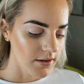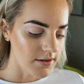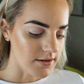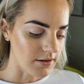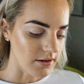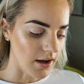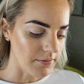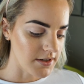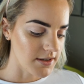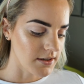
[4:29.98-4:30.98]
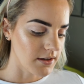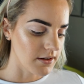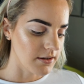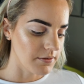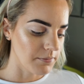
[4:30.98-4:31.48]
So I'm just going
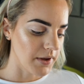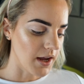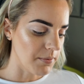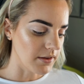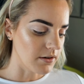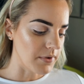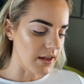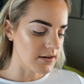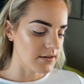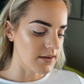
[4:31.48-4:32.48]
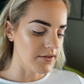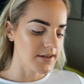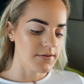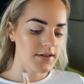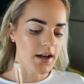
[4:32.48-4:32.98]
to pick up a little bit. There
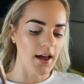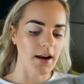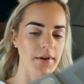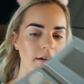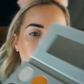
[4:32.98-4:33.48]
is a tiny bit